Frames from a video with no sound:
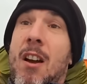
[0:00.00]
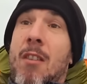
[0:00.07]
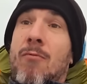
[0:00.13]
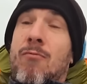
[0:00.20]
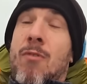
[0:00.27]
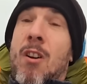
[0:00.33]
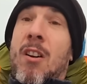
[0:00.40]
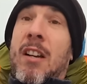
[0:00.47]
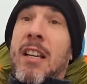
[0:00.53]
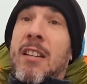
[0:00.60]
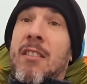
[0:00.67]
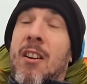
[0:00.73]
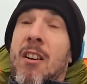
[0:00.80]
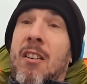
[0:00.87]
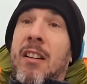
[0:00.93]
a
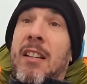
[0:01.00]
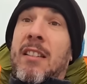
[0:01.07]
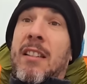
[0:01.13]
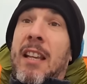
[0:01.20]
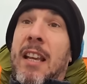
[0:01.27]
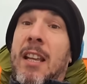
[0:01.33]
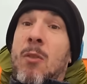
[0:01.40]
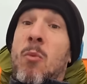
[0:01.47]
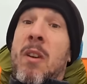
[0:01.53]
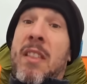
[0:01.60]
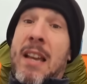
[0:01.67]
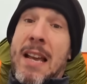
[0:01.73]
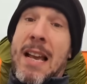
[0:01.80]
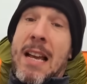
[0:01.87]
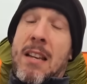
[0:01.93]
ride that I did
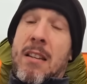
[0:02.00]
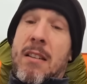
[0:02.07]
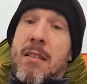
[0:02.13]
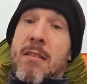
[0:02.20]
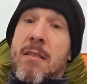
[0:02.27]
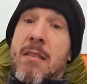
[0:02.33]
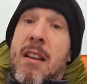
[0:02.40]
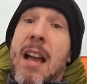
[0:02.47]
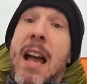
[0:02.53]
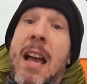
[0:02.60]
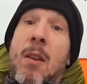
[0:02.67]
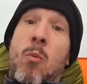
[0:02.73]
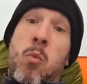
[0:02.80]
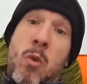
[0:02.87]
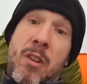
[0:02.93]
with Alan
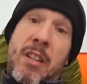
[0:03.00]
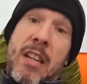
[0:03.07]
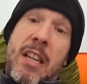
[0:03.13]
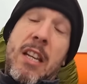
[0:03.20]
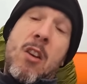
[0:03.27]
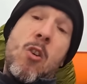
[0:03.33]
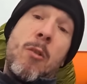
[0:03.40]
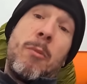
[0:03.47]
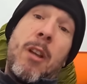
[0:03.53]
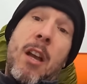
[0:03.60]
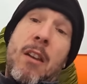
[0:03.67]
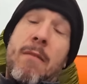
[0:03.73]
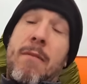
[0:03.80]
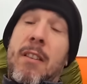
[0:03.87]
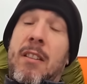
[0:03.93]
and Woody, who I'm
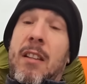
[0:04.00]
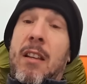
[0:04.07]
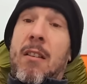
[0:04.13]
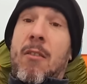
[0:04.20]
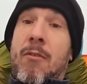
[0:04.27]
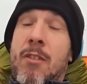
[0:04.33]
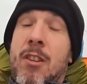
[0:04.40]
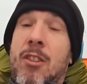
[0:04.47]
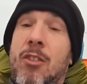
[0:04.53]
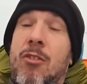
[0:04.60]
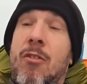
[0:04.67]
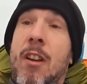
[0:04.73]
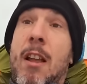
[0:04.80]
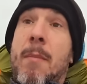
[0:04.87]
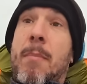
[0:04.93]
going to visit on this
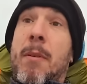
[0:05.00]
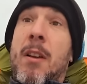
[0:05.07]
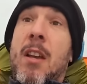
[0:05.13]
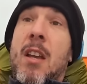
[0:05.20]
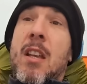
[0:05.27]
trip,